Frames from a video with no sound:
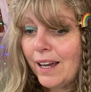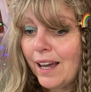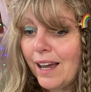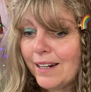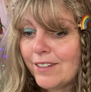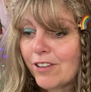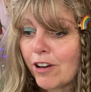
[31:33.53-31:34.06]

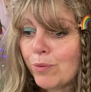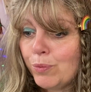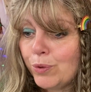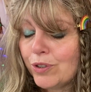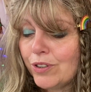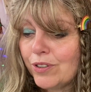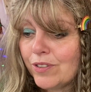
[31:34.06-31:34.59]
and I
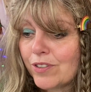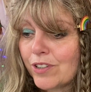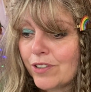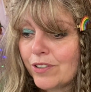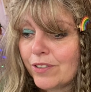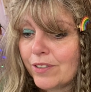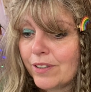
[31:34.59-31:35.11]
wouldn't
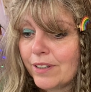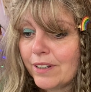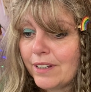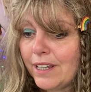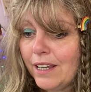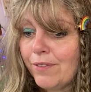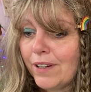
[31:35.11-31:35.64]

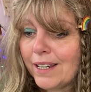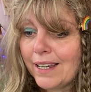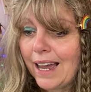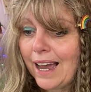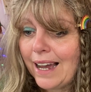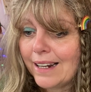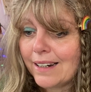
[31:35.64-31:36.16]
give a
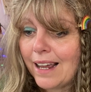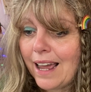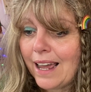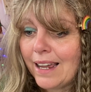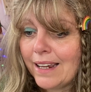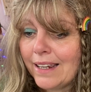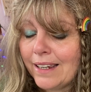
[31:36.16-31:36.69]
cat
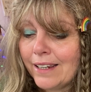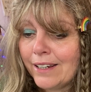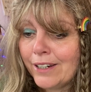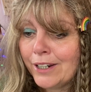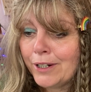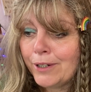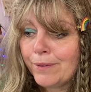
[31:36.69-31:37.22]
a
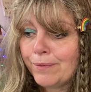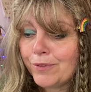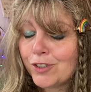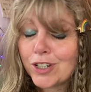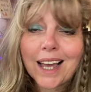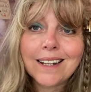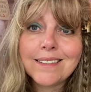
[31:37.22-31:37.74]

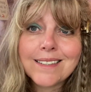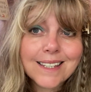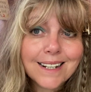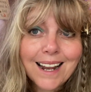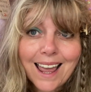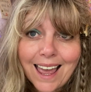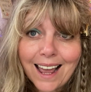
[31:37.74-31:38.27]
chance
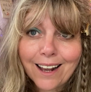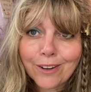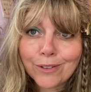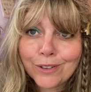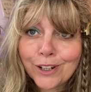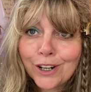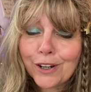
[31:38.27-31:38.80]
in
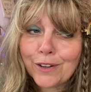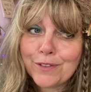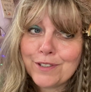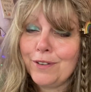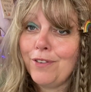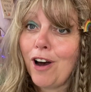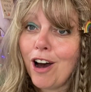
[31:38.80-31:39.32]
hell of
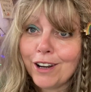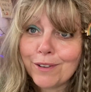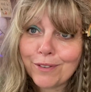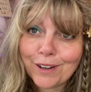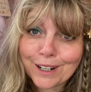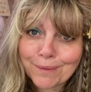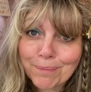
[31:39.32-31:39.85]

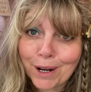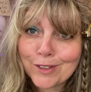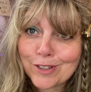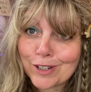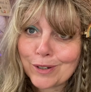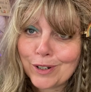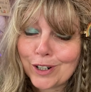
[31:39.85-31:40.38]
surviving my
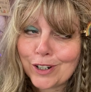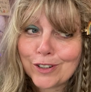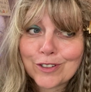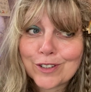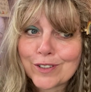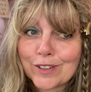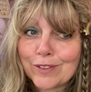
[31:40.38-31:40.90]
2
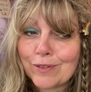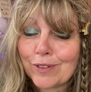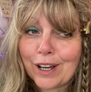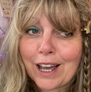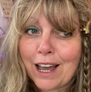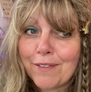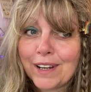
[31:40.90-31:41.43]
lurchers.
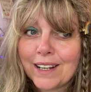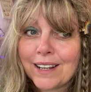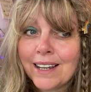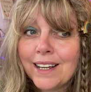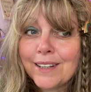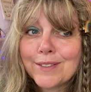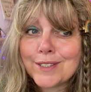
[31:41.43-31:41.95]
Having
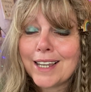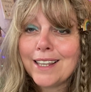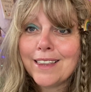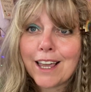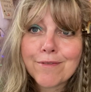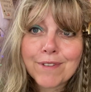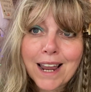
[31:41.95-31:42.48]
seen
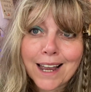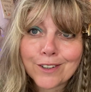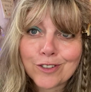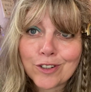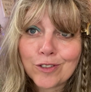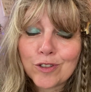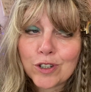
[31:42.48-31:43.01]
their
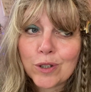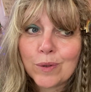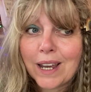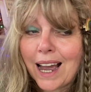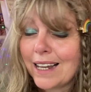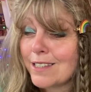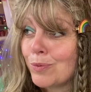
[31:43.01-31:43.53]
reaction to
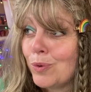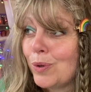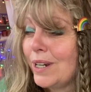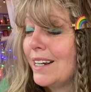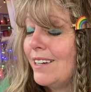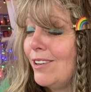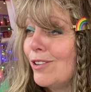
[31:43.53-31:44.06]
cats
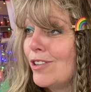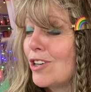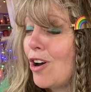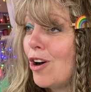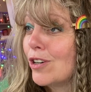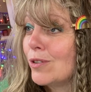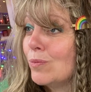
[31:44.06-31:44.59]
walking along the
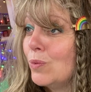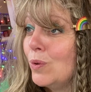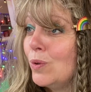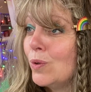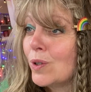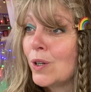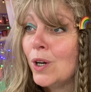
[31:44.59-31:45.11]
garden
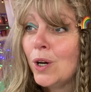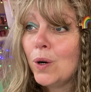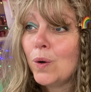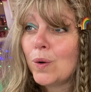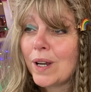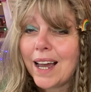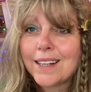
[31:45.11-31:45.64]
walk,
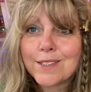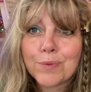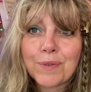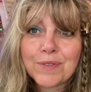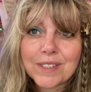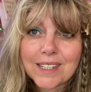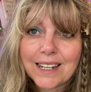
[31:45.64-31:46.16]
or cats
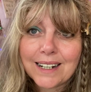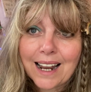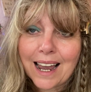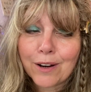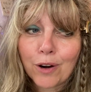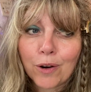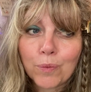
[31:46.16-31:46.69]
we've seen
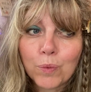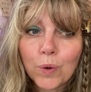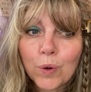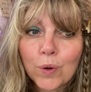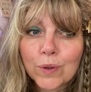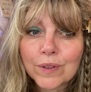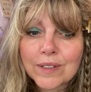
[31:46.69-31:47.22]
out on
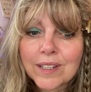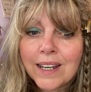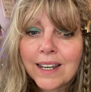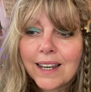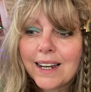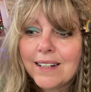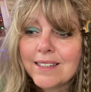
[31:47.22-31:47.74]
walks,
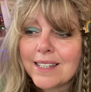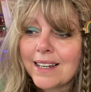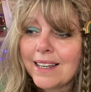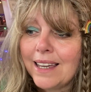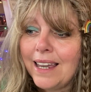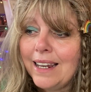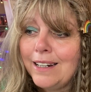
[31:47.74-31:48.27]
it's
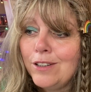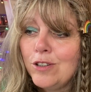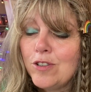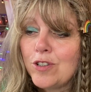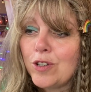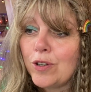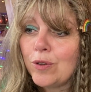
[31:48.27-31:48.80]
akin
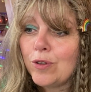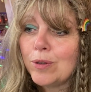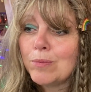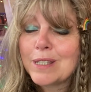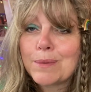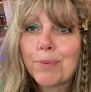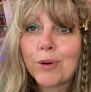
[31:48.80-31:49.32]
to them
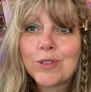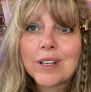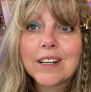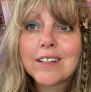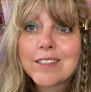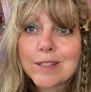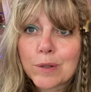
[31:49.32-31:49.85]

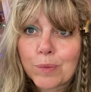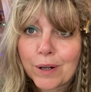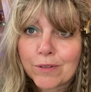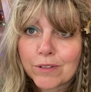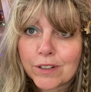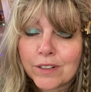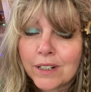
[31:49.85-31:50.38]
spotting a
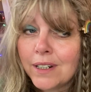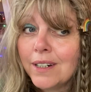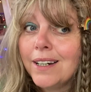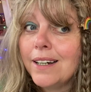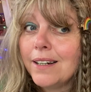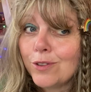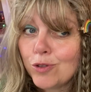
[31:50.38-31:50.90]
squirrel.
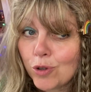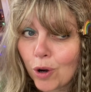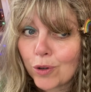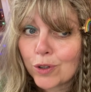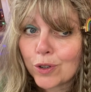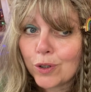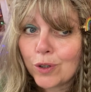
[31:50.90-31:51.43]

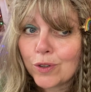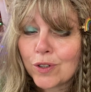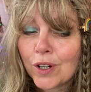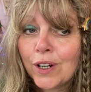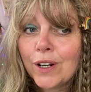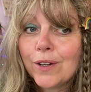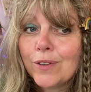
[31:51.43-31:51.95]
Not good.
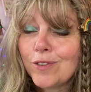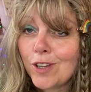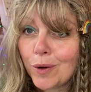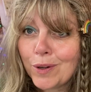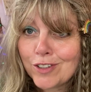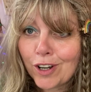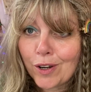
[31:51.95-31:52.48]

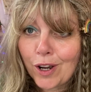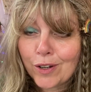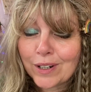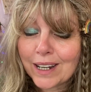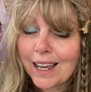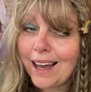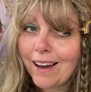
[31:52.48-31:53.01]
No, I don't own
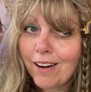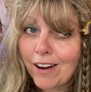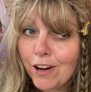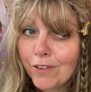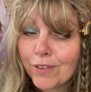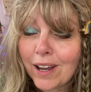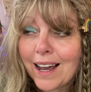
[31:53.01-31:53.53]
a cat. I
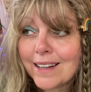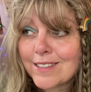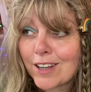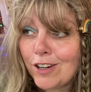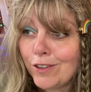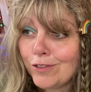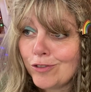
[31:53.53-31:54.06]
love cats,
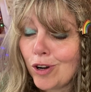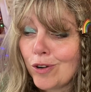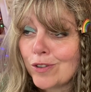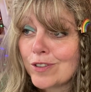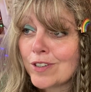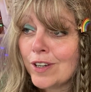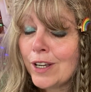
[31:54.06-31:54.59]
I love
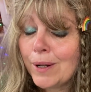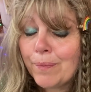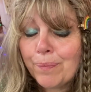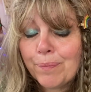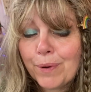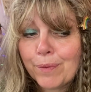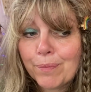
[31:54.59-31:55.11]
dogs,
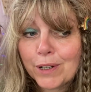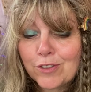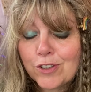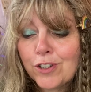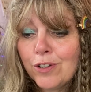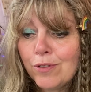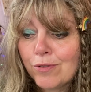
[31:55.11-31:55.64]
but my
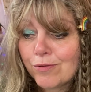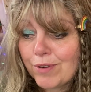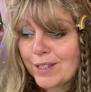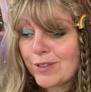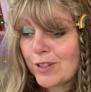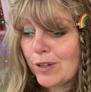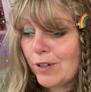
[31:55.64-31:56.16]
2
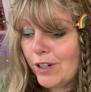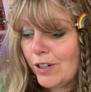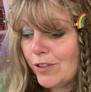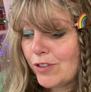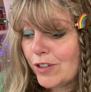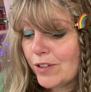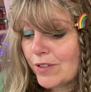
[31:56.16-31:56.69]
rescue
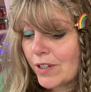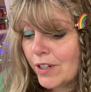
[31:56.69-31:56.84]
lurchers,